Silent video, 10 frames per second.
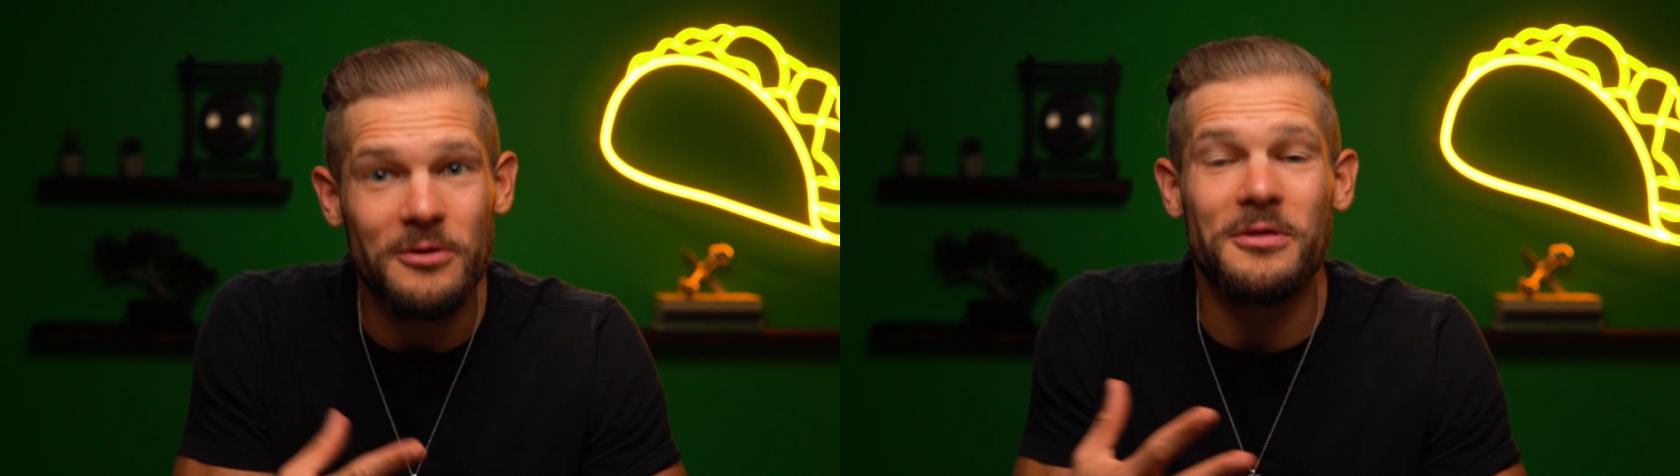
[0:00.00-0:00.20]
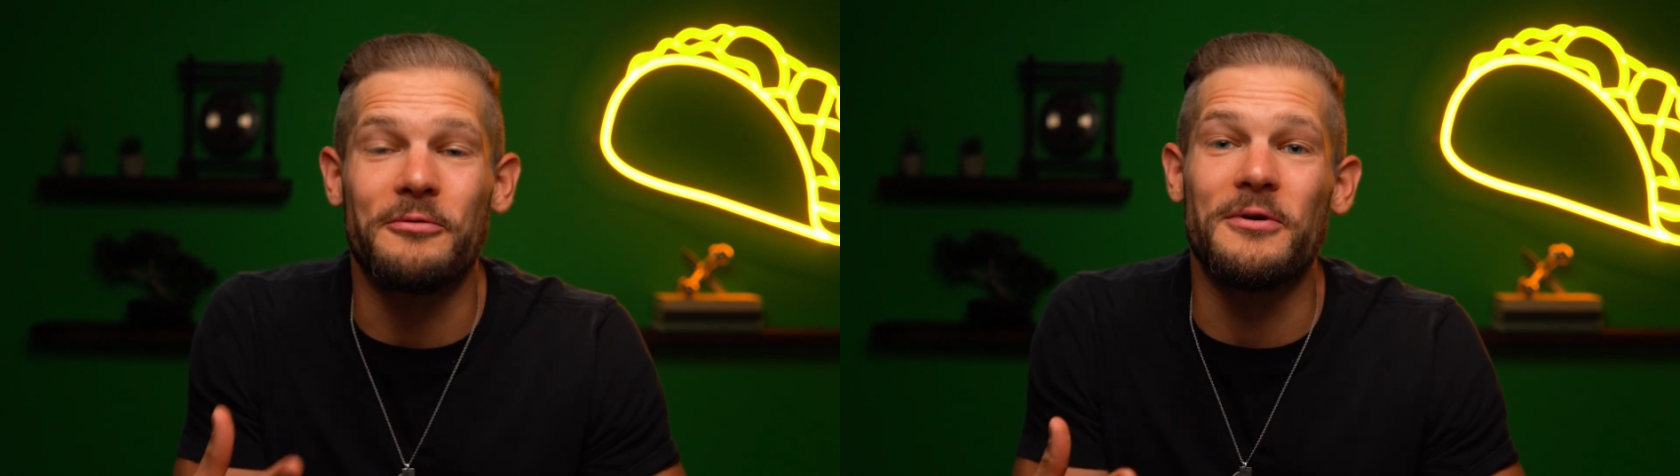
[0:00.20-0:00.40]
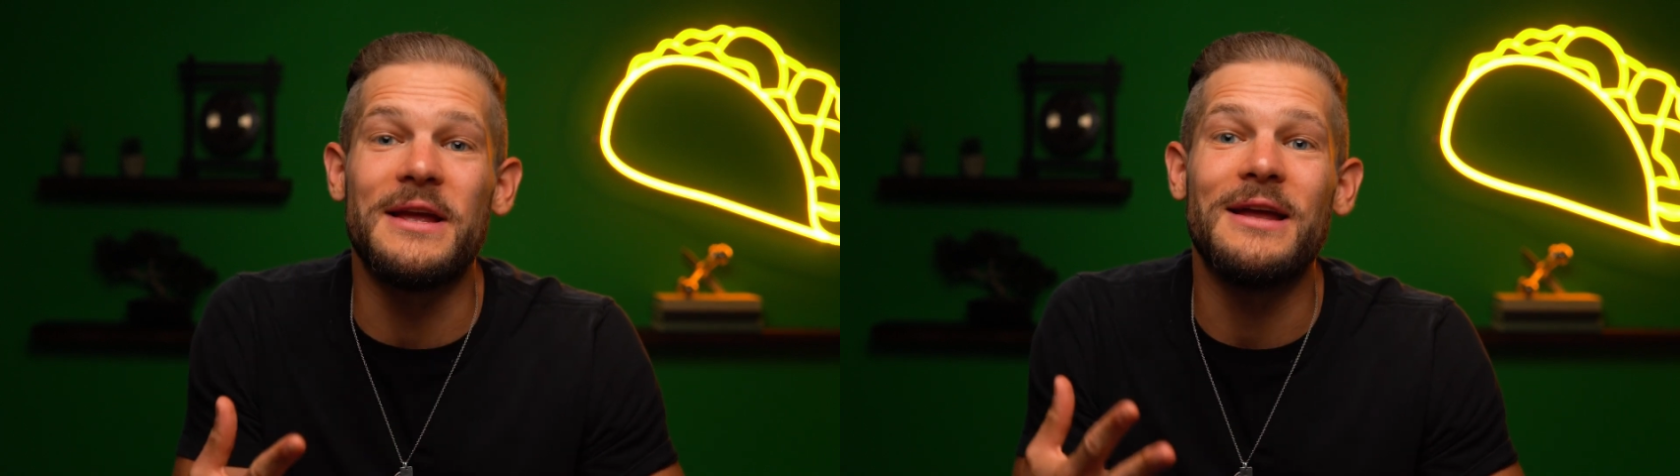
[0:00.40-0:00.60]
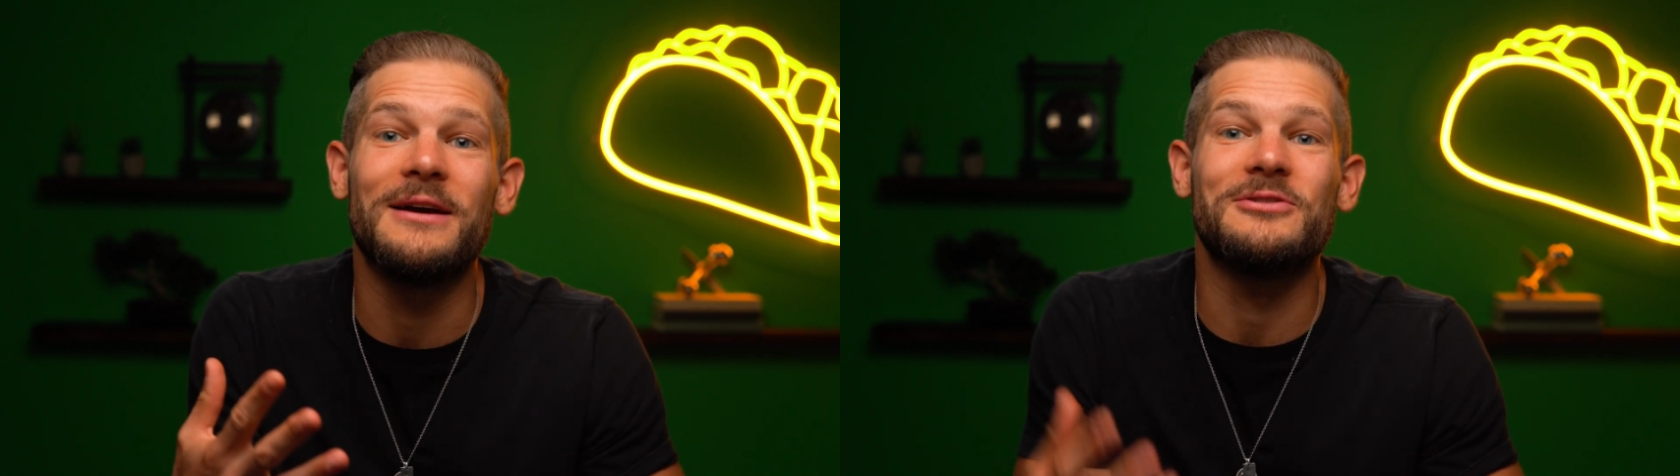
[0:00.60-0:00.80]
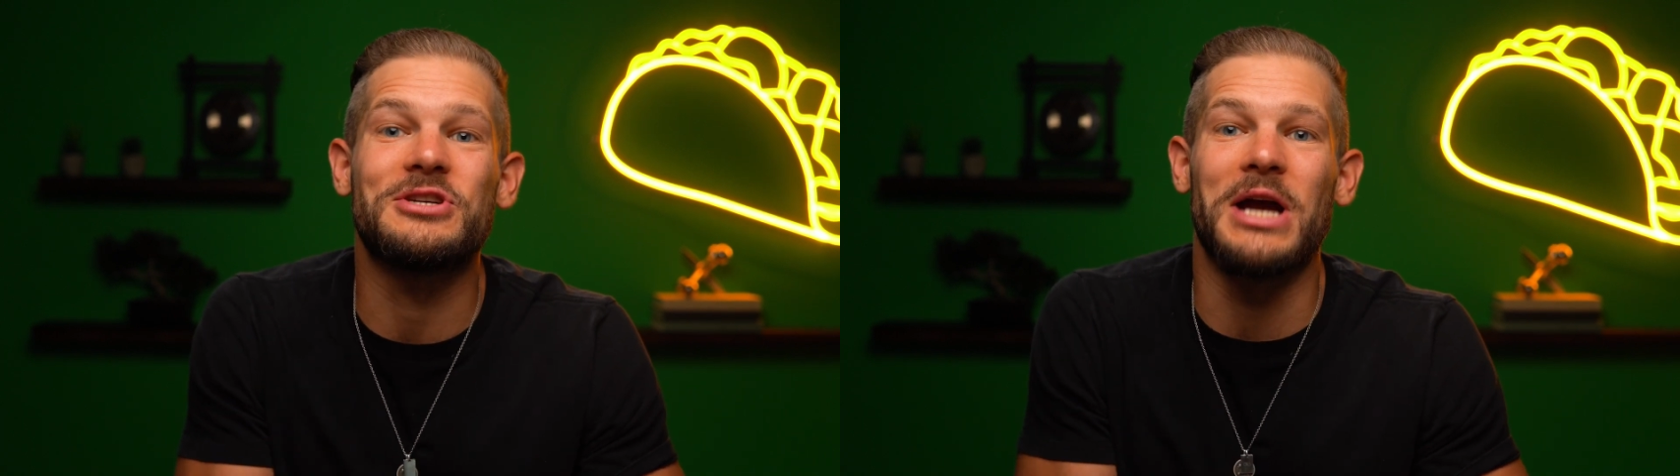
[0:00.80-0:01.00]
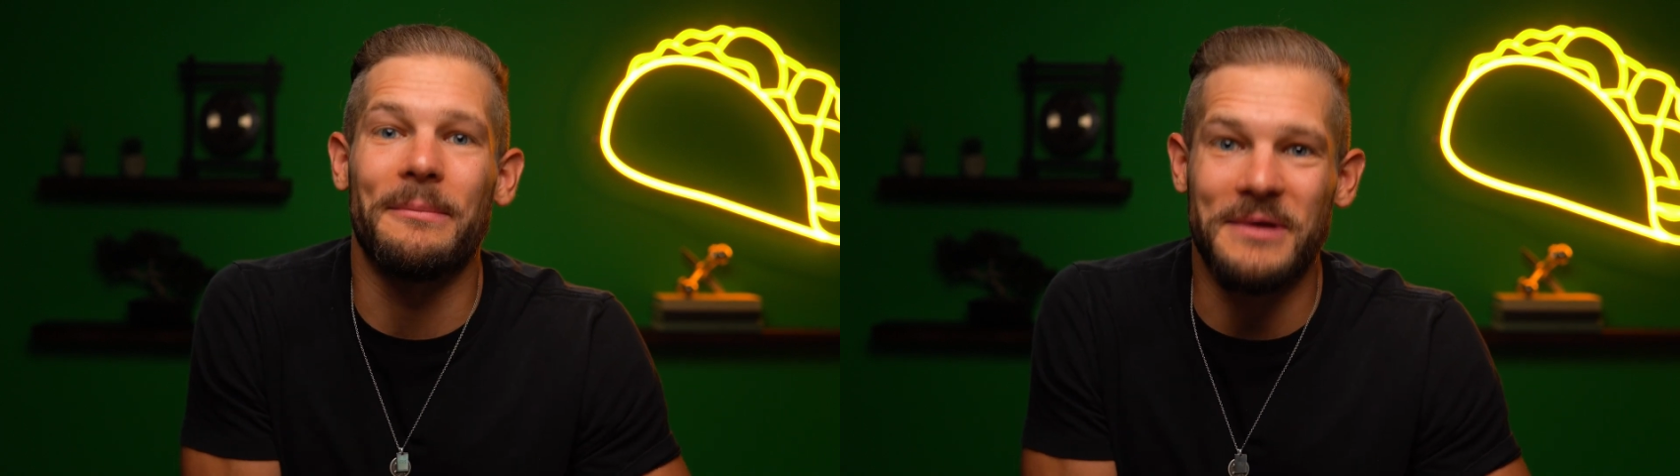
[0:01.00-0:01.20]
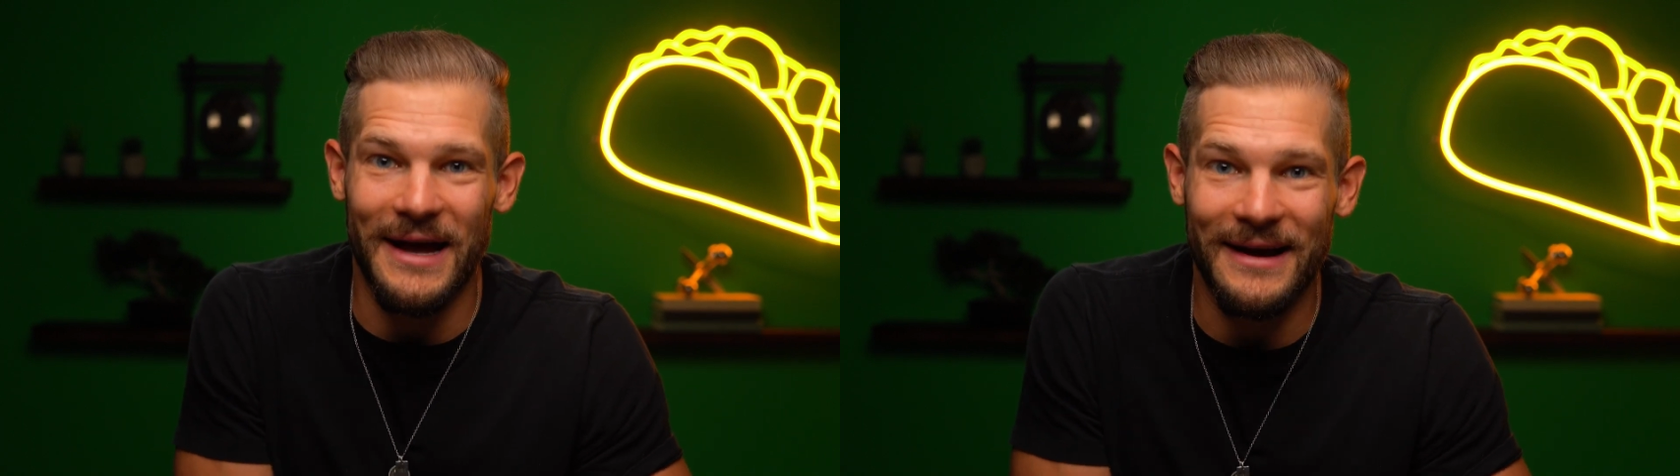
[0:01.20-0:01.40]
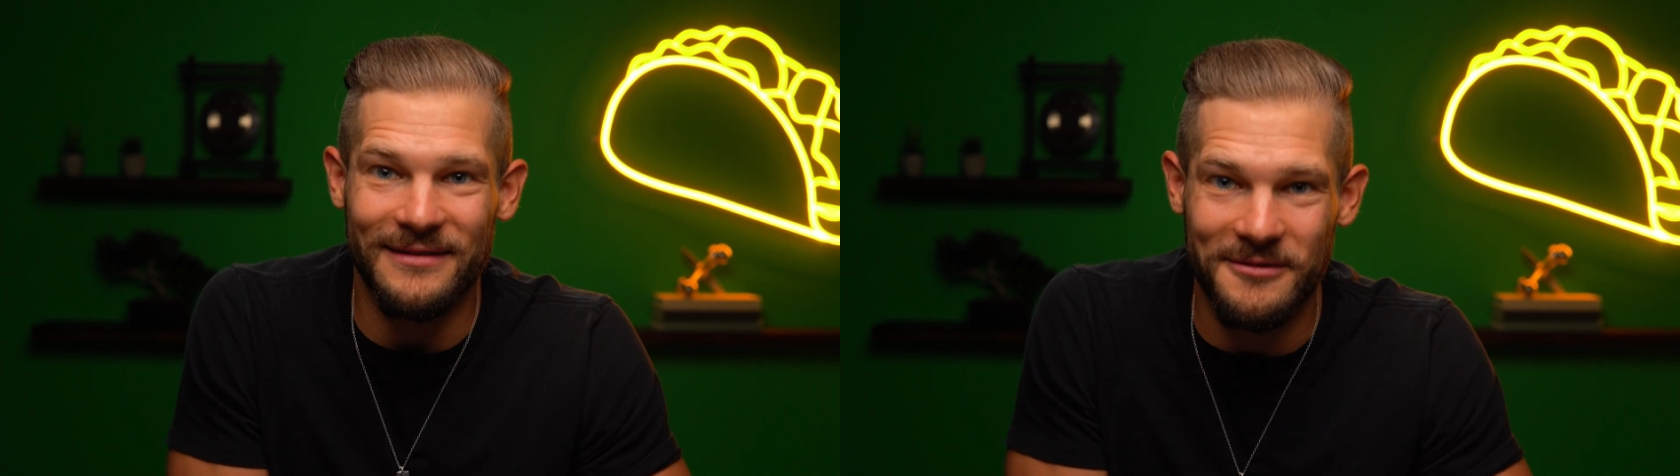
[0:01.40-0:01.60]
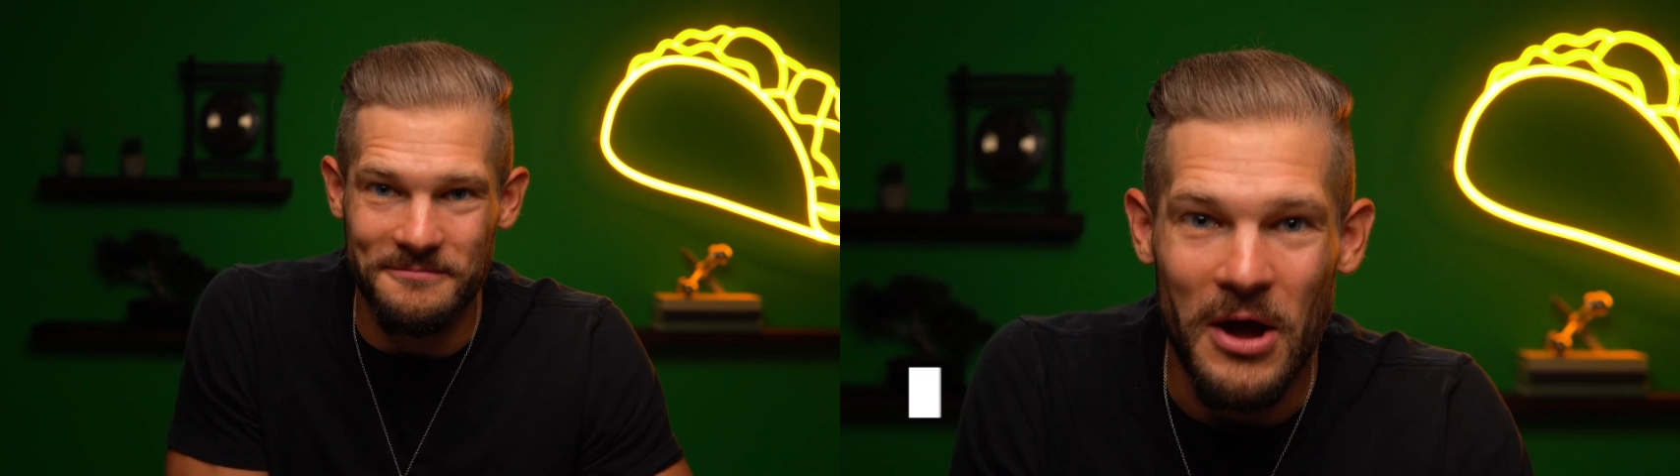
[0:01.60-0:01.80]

3, ChopCast.